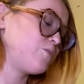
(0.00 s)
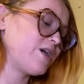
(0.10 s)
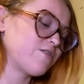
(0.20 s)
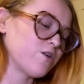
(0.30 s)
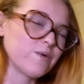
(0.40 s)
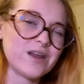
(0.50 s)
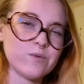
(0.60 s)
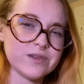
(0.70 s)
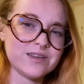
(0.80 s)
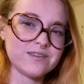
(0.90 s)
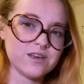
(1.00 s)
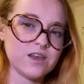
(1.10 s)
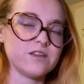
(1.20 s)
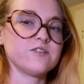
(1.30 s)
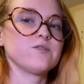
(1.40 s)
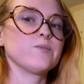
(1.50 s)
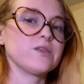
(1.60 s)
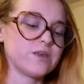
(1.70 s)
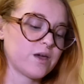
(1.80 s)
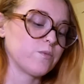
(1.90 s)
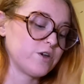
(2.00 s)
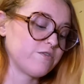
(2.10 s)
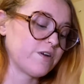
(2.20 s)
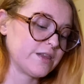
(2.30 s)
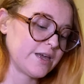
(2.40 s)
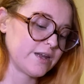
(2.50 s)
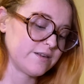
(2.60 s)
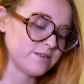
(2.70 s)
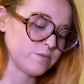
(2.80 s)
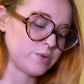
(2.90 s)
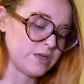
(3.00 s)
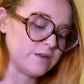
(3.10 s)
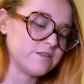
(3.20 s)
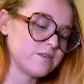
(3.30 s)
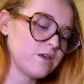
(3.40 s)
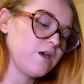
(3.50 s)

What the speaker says: You may have already released it, and this is a month, again, where you're finally getting some peace.